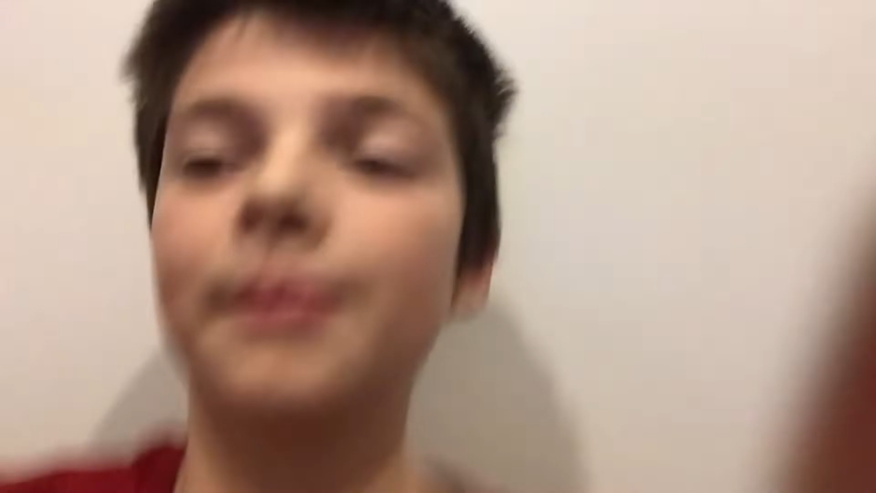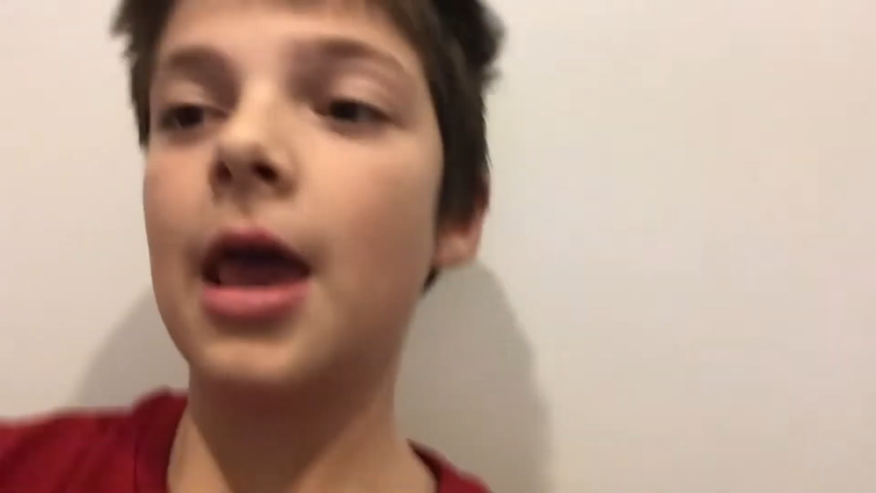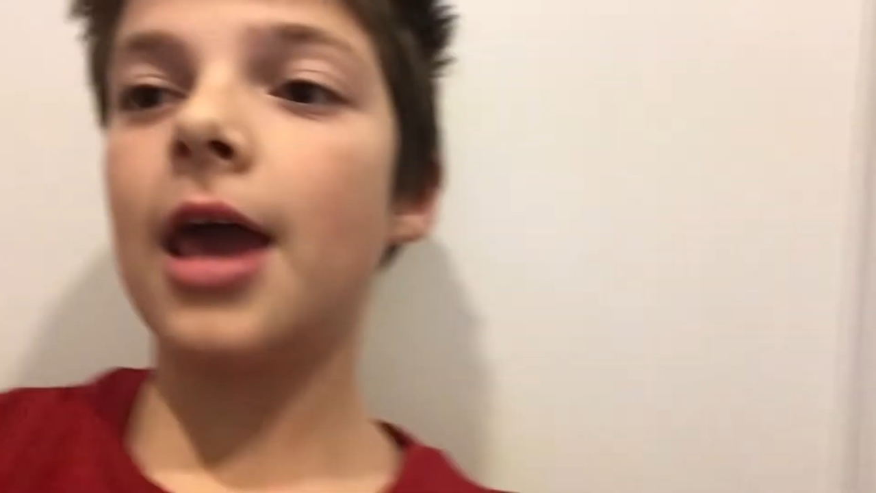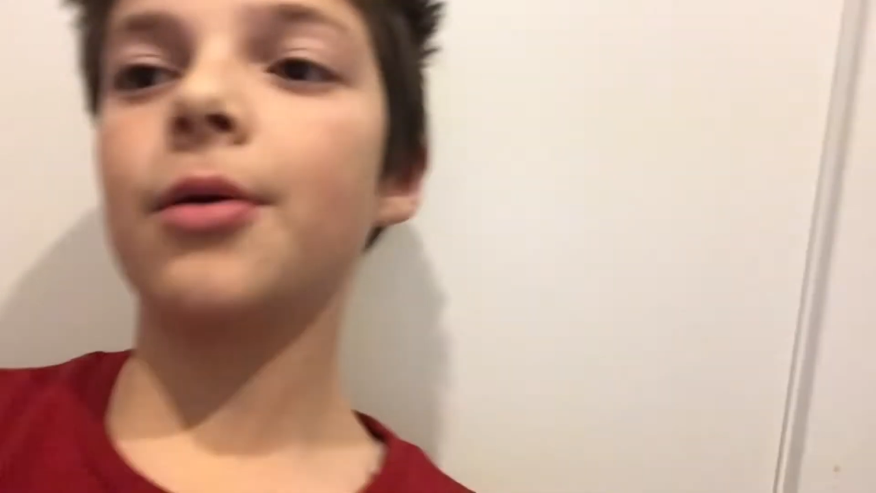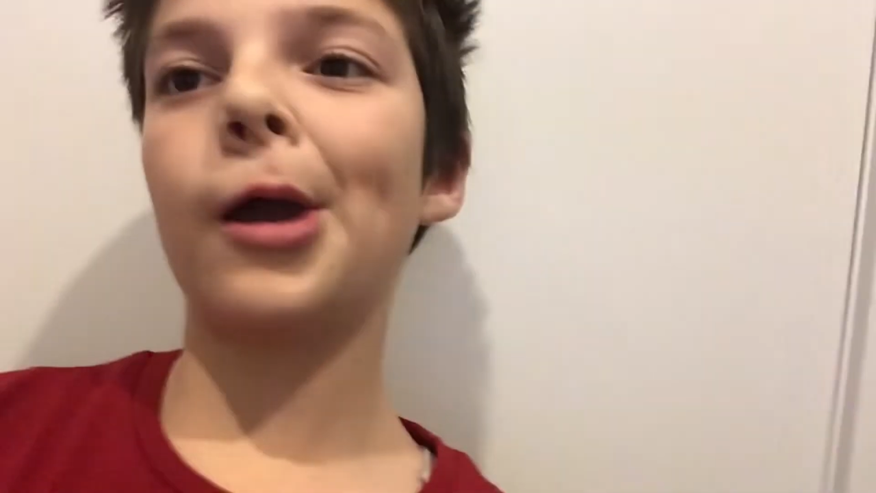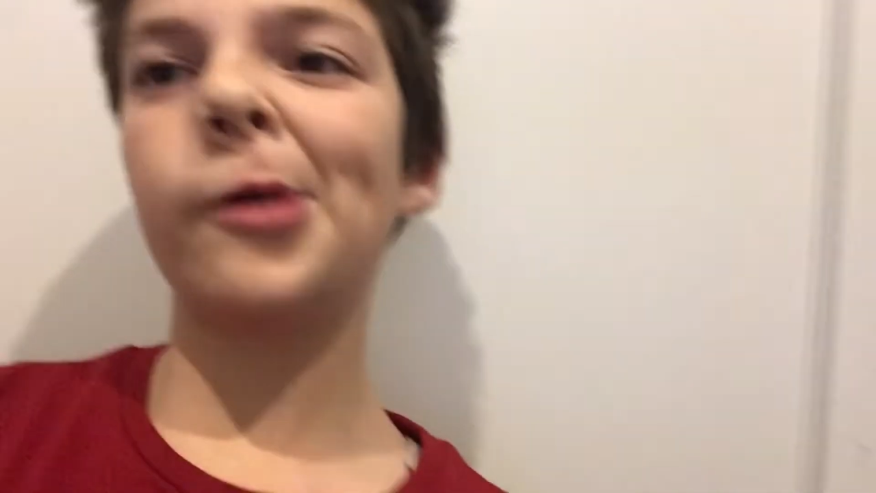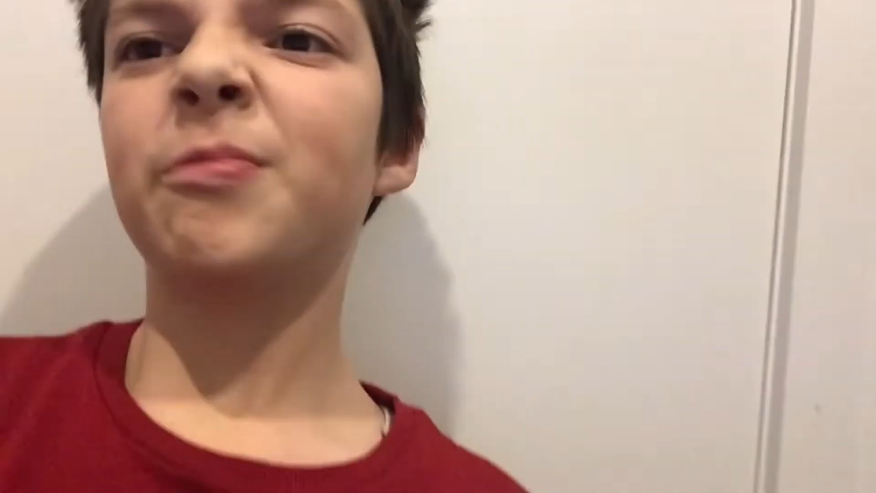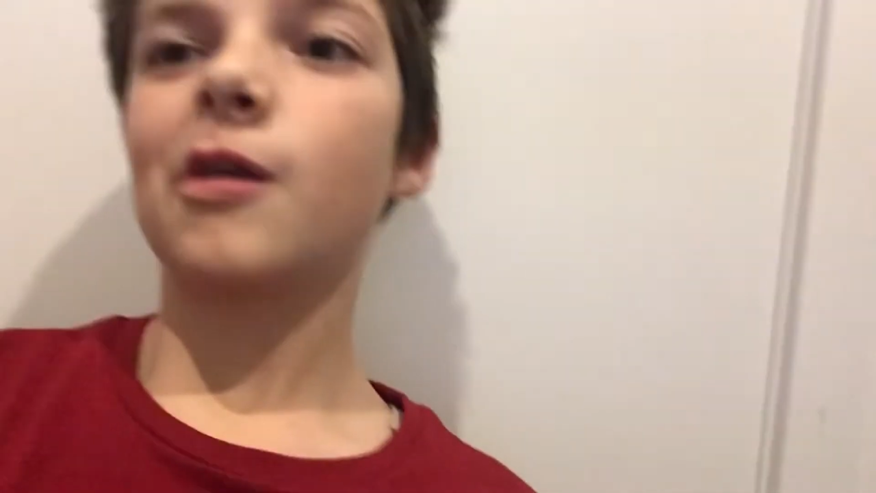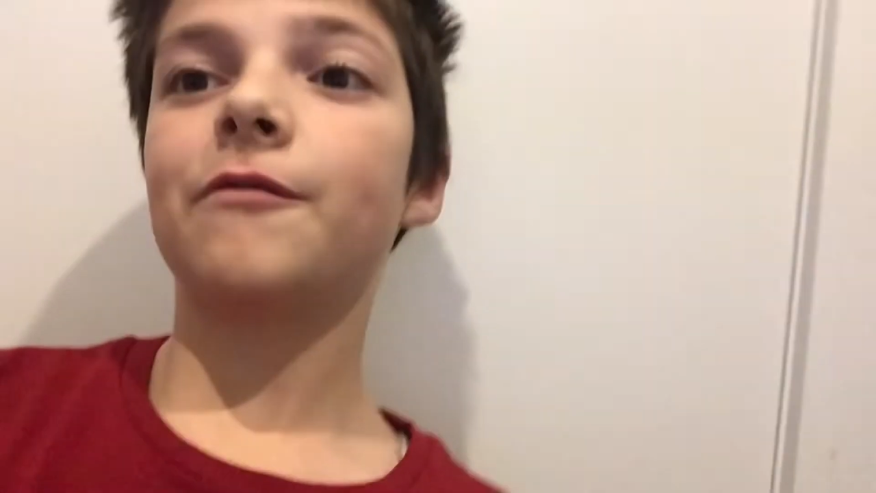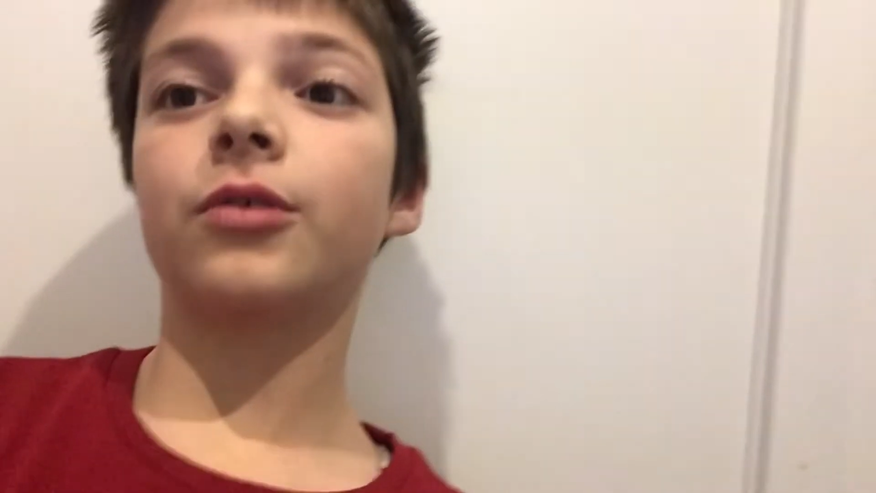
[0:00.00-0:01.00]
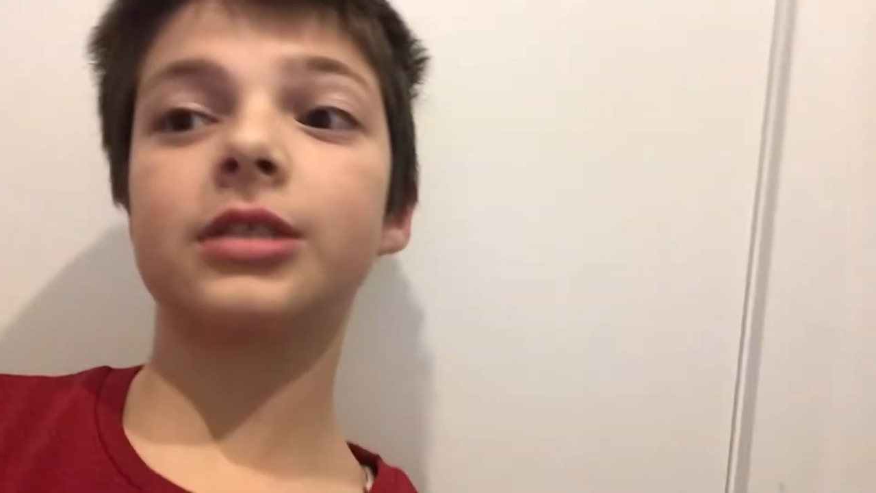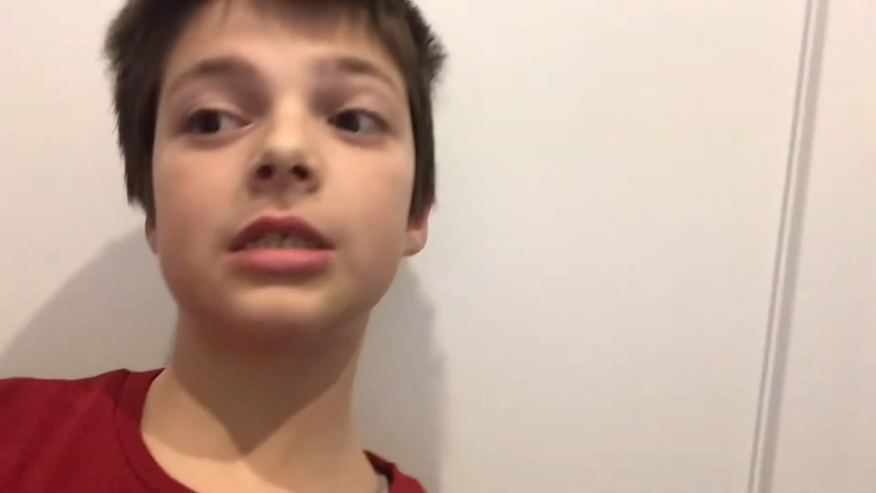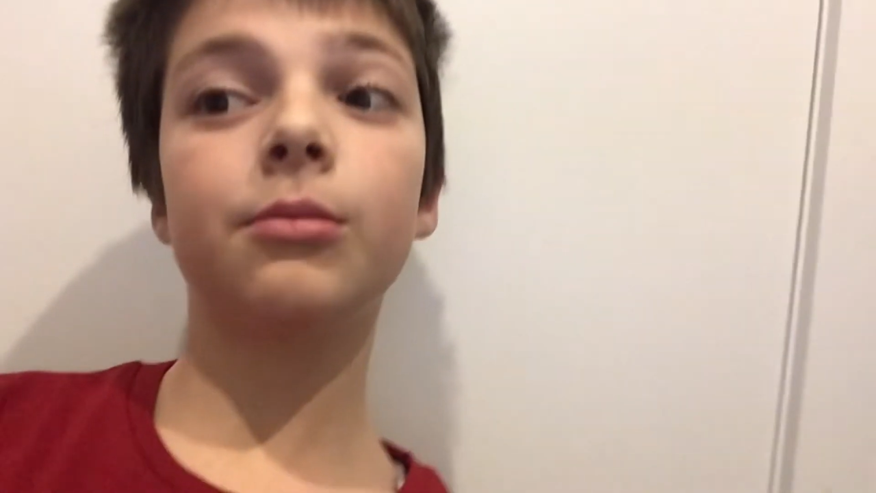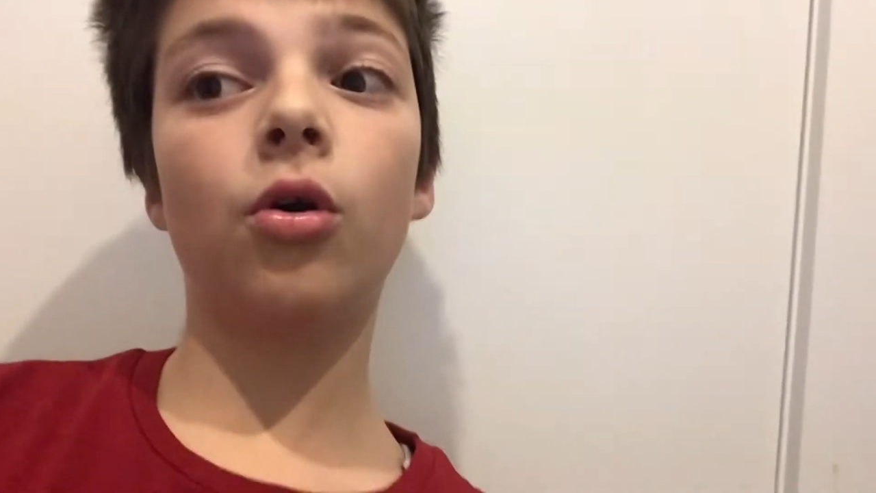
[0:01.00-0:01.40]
Anyway, if you want to see